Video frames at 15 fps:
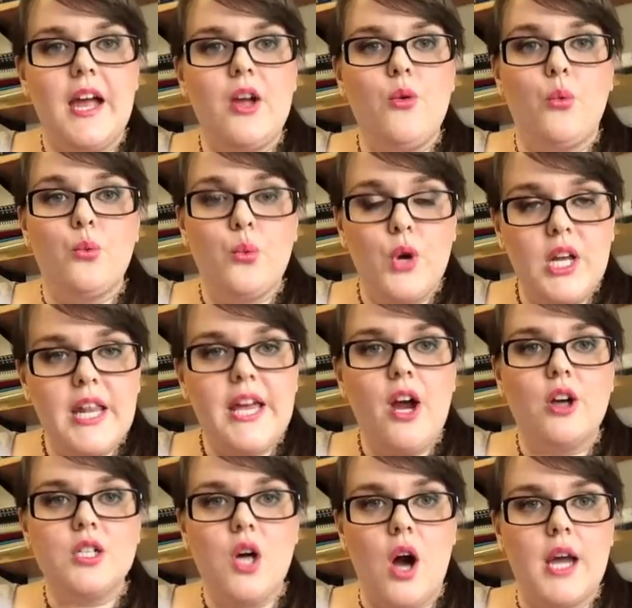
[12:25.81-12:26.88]
really
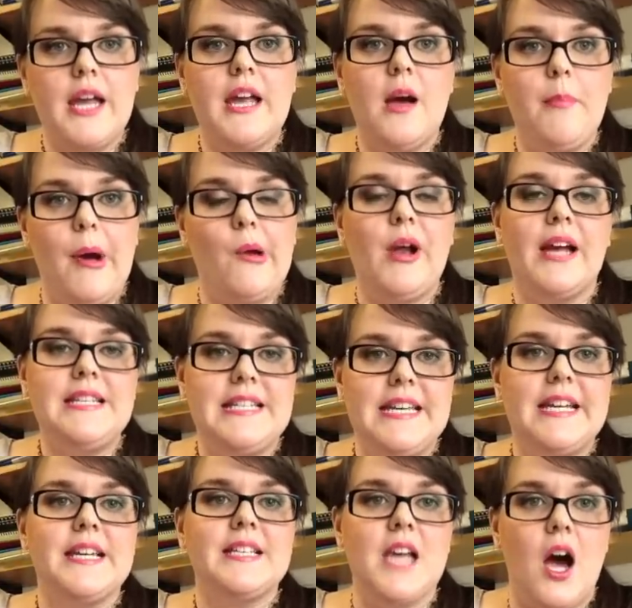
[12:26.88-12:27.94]
are talking about
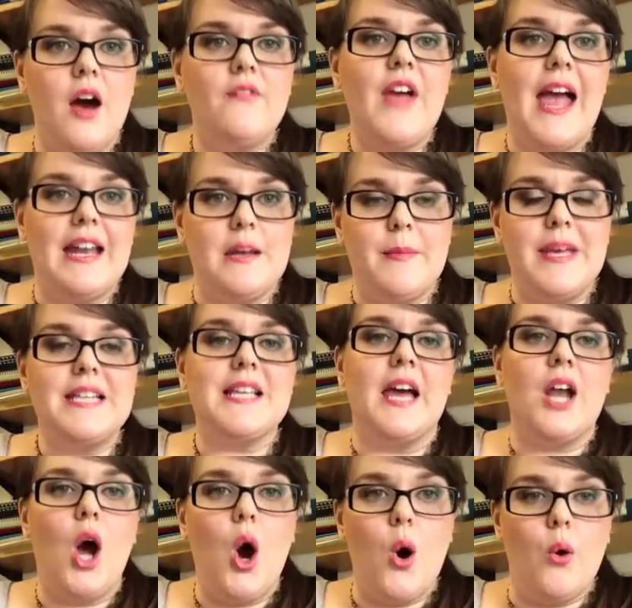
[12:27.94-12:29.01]
ideas of enemies at
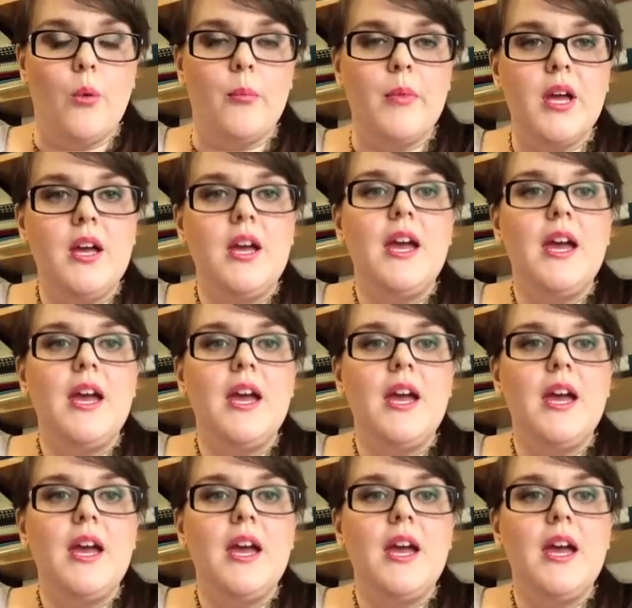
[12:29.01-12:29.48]
home.